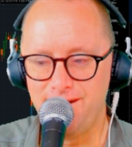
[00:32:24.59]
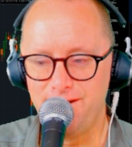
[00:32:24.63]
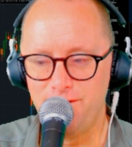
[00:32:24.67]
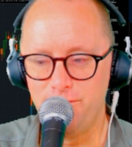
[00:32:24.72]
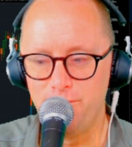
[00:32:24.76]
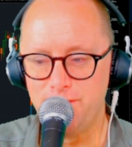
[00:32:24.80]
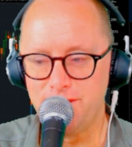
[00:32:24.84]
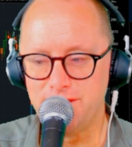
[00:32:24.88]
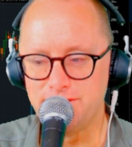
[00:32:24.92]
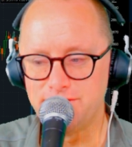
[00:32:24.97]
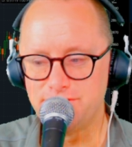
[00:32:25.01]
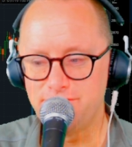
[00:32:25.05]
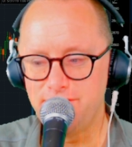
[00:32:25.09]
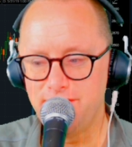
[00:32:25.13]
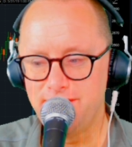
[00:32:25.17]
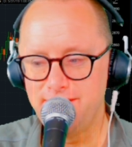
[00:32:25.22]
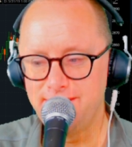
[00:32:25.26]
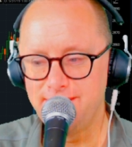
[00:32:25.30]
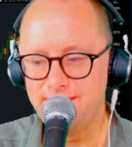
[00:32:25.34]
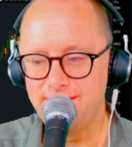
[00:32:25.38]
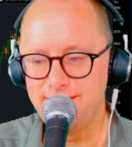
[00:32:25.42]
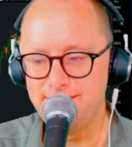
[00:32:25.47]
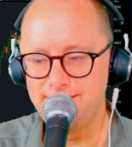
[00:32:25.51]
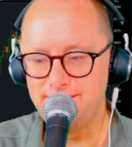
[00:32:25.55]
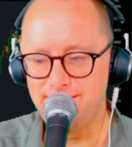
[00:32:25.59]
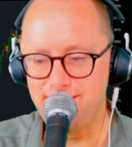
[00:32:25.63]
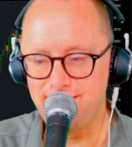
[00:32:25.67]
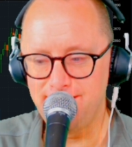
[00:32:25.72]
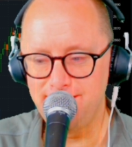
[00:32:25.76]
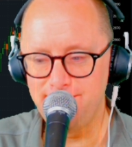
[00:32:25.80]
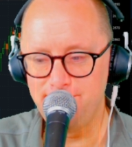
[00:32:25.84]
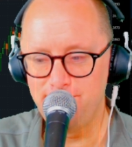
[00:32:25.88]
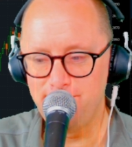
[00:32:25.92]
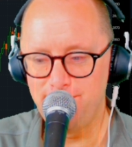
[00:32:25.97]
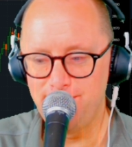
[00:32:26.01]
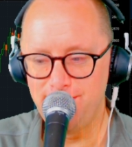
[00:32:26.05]
we can trade again
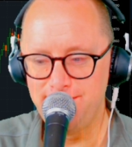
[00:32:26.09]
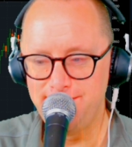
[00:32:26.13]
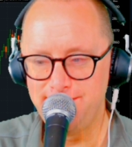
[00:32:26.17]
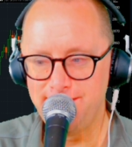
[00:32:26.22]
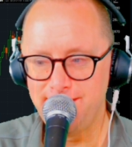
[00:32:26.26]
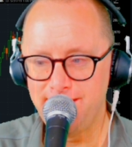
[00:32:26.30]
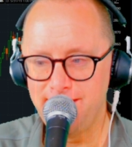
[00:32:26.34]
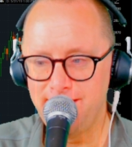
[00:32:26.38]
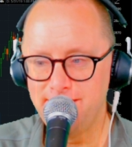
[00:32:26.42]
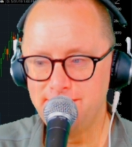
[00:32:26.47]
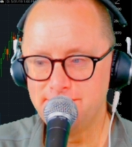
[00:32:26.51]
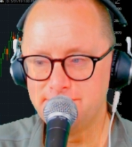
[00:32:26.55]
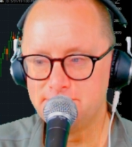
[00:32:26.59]
on Monday.